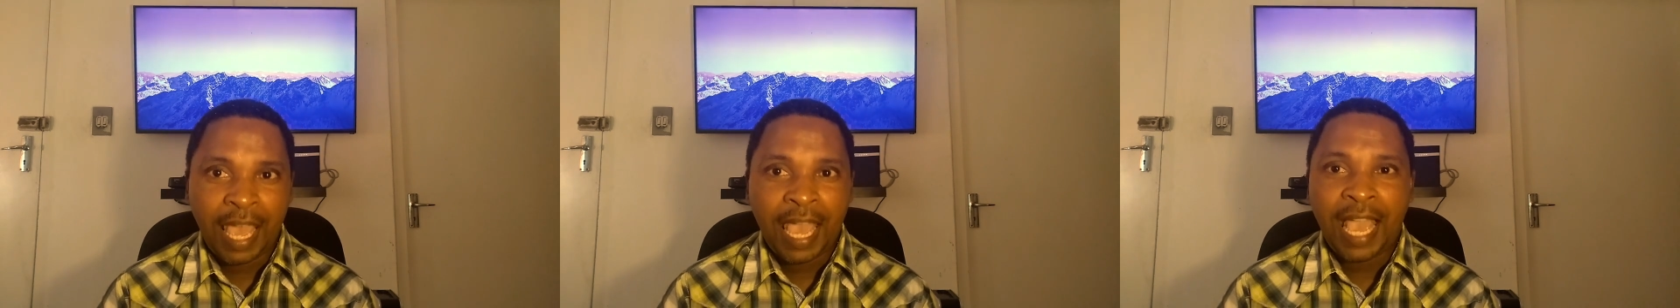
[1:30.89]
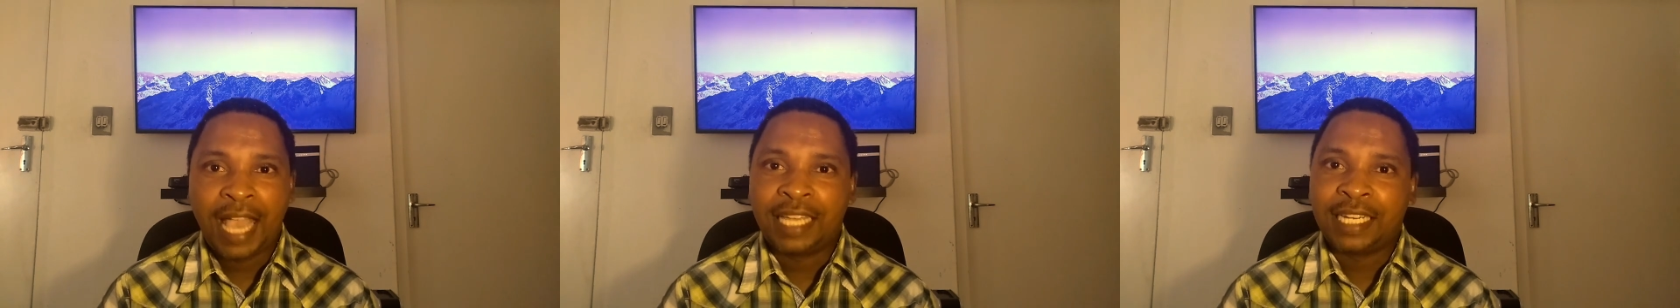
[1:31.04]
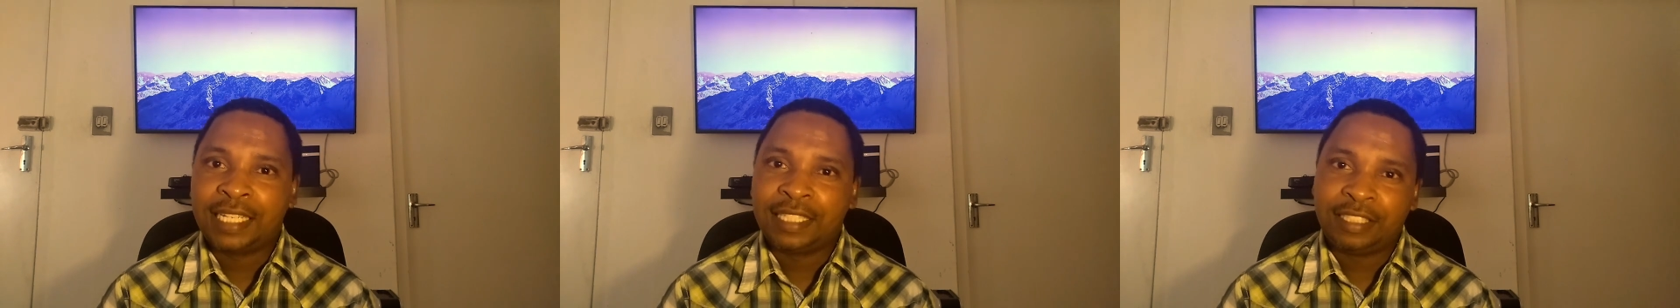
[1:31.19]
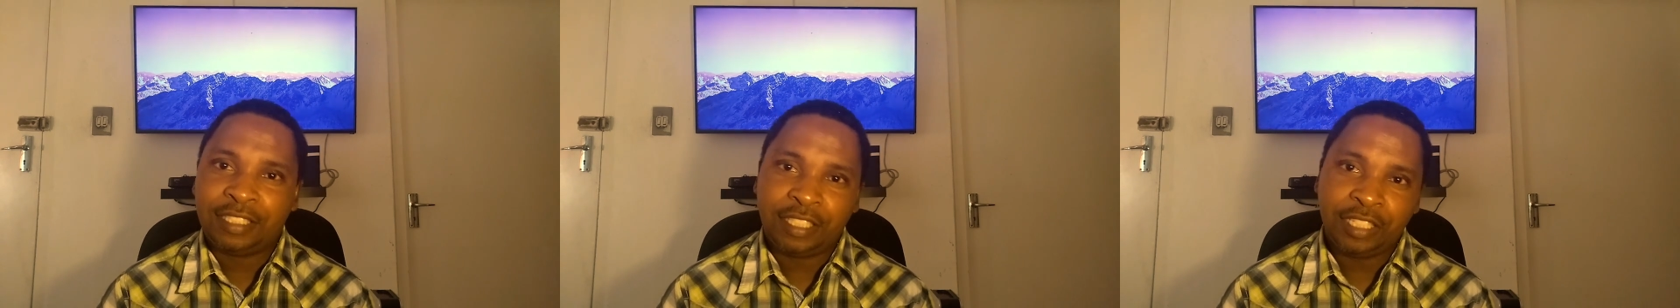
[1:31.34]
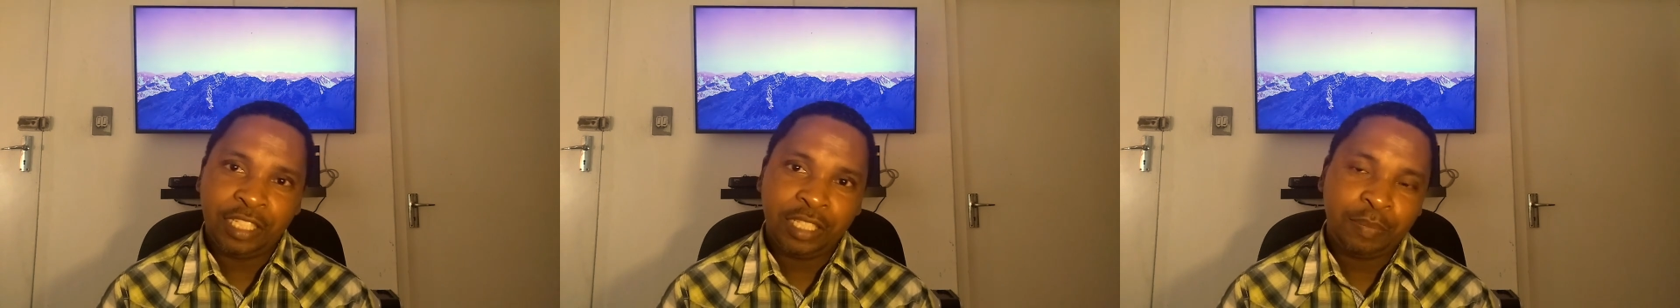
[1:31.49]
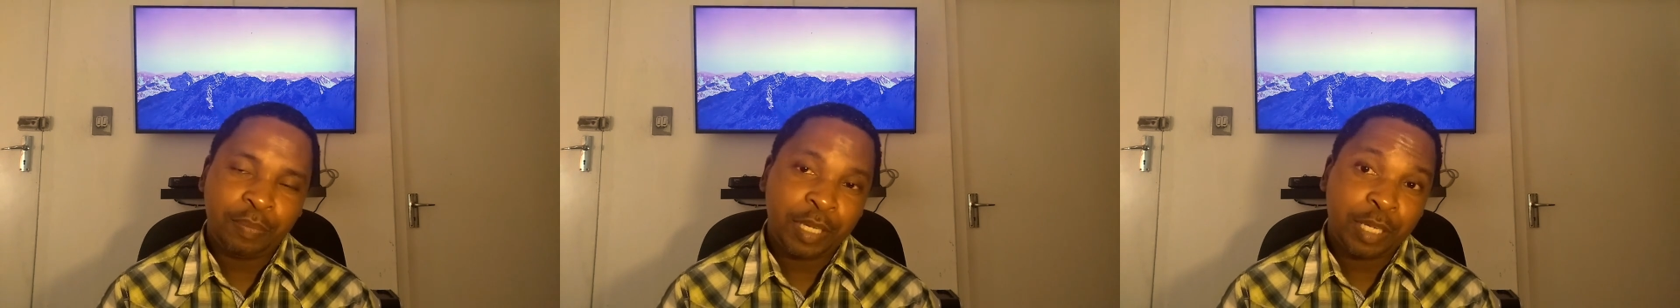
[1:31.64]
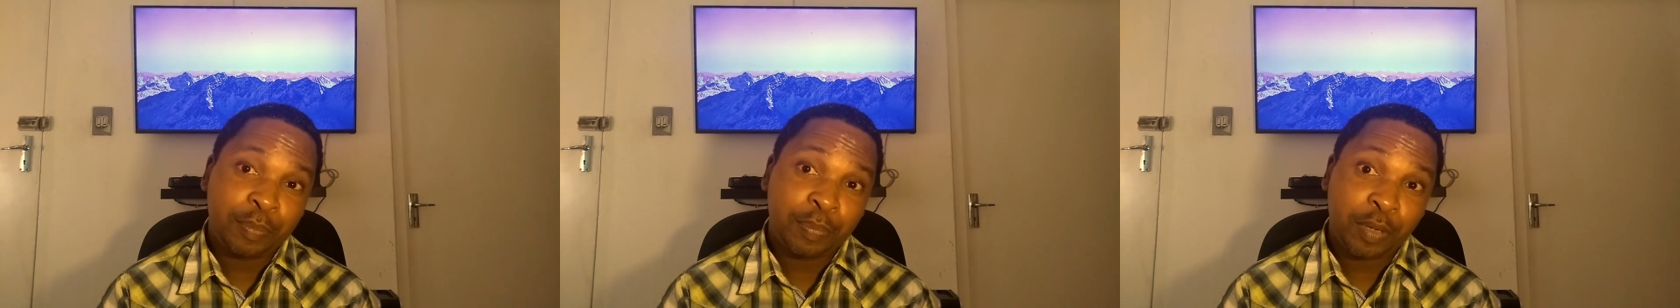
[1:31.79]
and I didn't
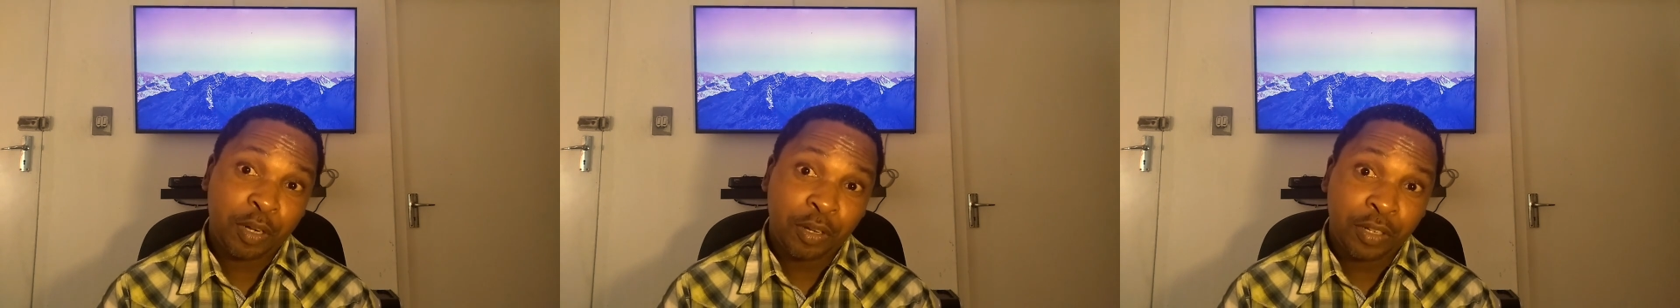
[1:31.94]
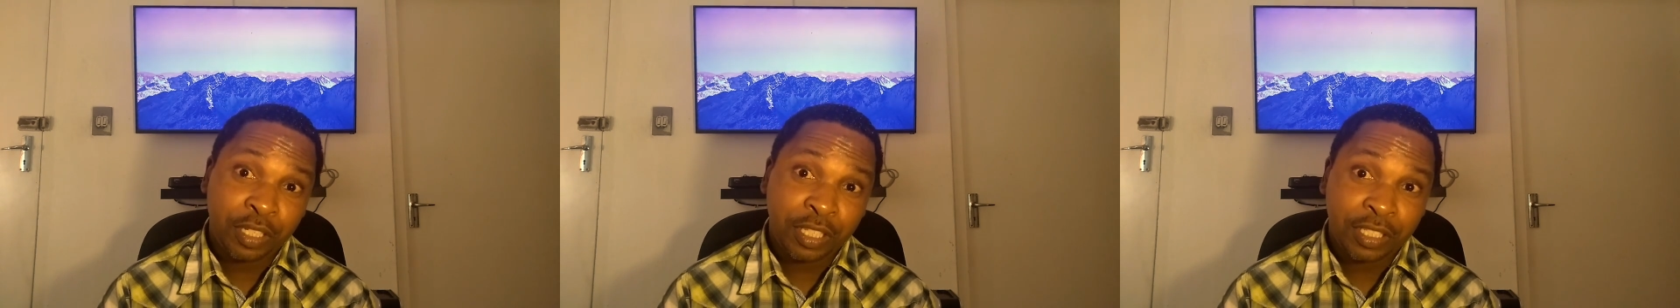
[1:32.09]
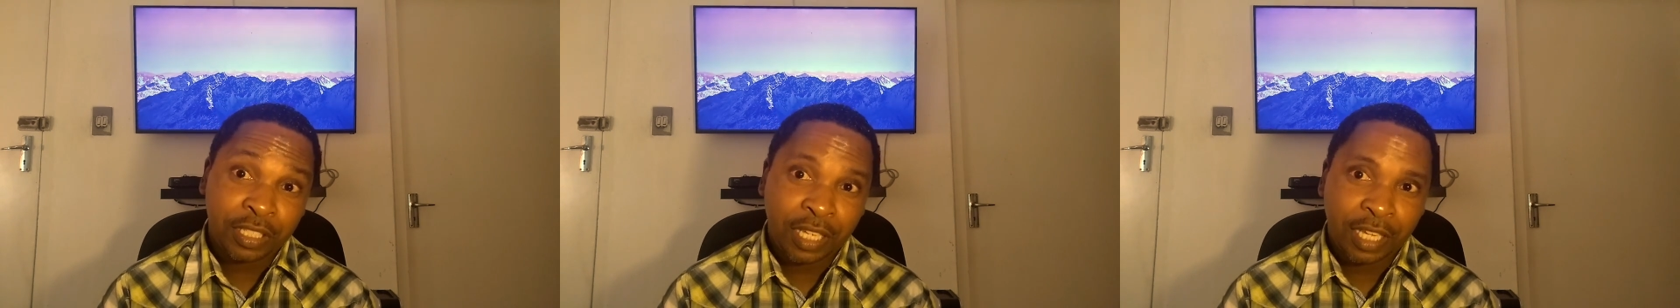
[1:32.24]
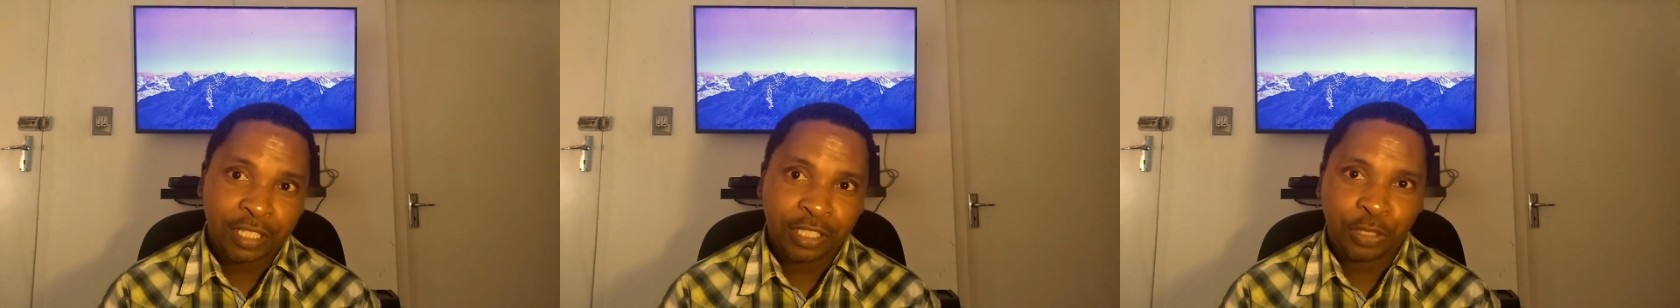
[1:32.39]
make progress as